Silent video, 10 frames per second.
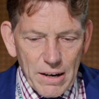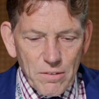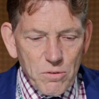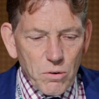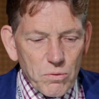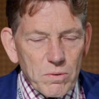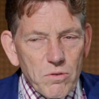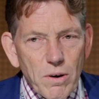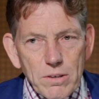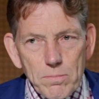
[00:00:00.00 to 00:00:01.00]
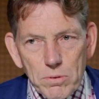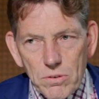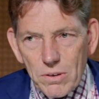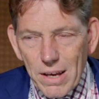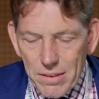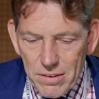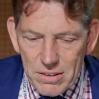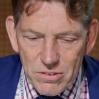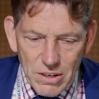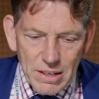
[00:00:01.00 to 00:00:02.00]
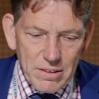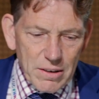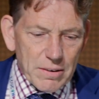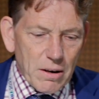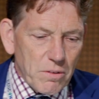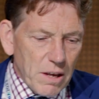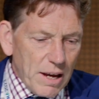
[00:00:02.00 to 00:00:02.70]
And of course, we try to put together these data. Now,